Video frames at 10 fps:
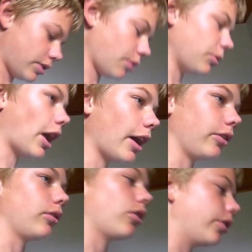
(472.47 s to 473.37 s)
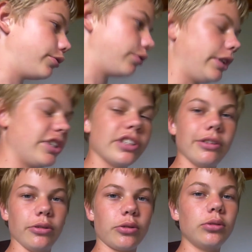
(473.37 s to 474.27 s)
I mean, I can't really say
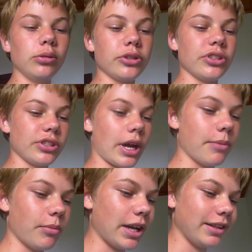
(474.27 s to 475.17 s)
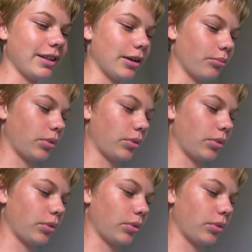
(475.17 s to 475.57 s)
they're cool since I made them,